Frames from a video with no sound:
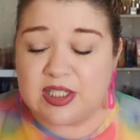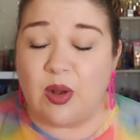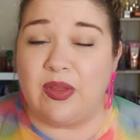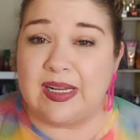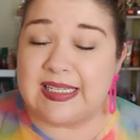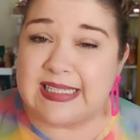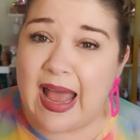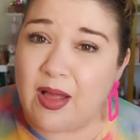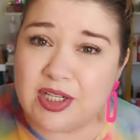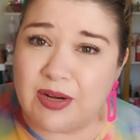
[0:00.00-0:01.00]
So the
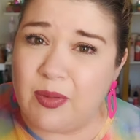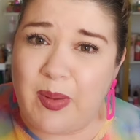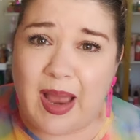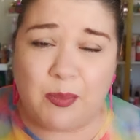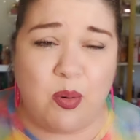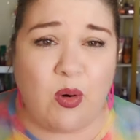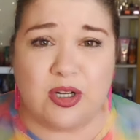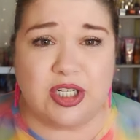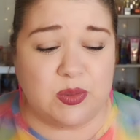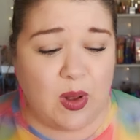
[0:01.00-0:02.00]
nostalgia of the back
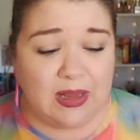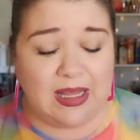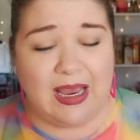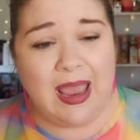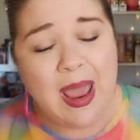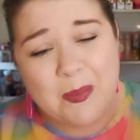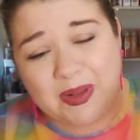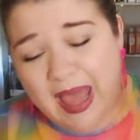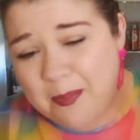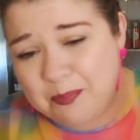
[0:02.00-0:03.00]
porch is one thing,
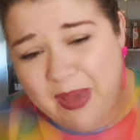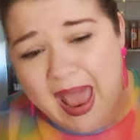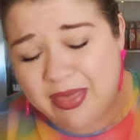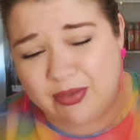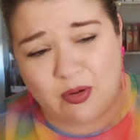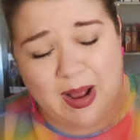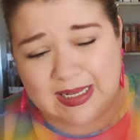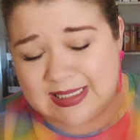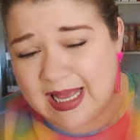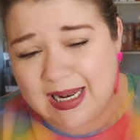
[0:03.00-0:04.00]
but that bathroom on a
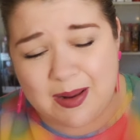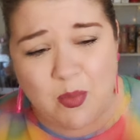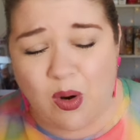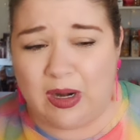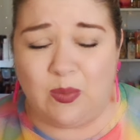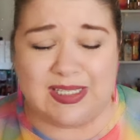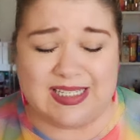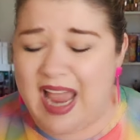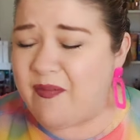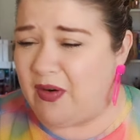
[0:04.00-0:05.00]
Sunday morning was
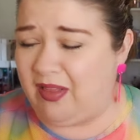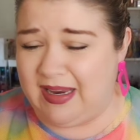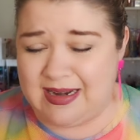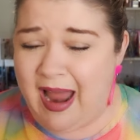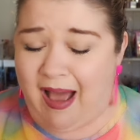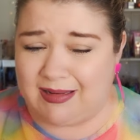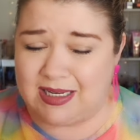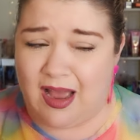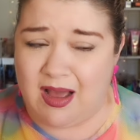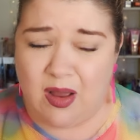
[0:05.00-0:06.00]
definitely not.
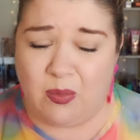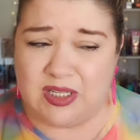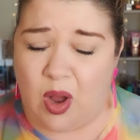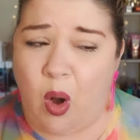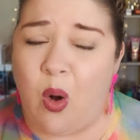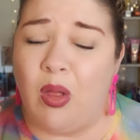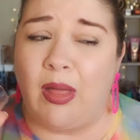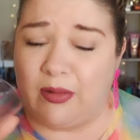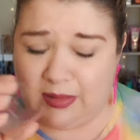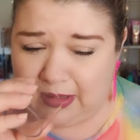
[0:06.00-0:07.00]
It was a whole
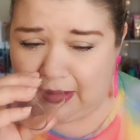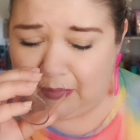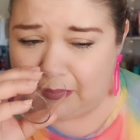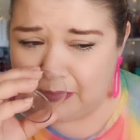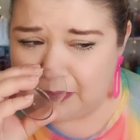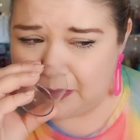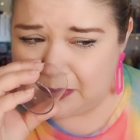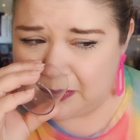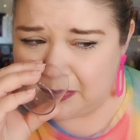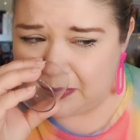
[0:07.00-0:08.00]
other thing.
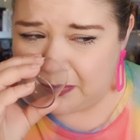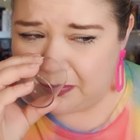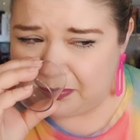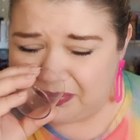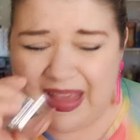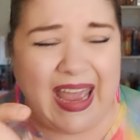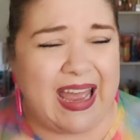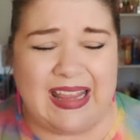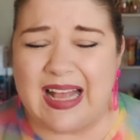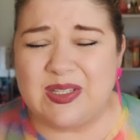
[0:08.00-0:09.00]
Yeah,
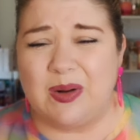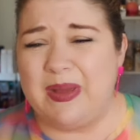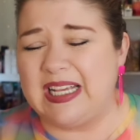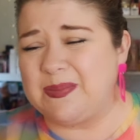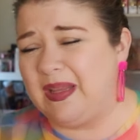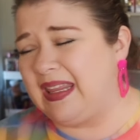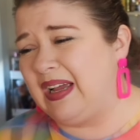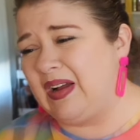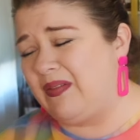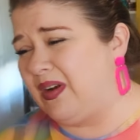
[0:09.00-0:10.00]
and that's what it makes me
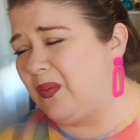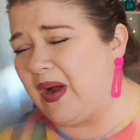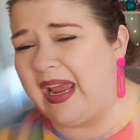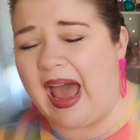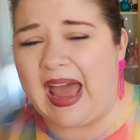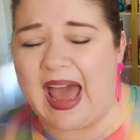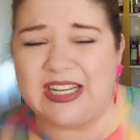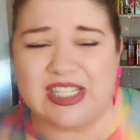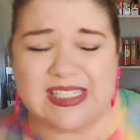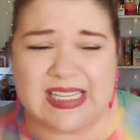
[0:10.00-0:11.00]
think of in a way.
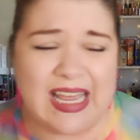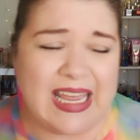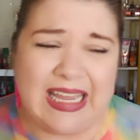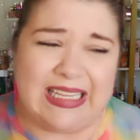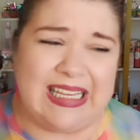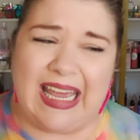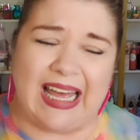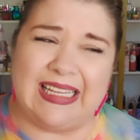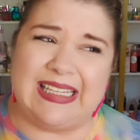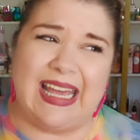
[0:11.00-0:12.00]
Yeah.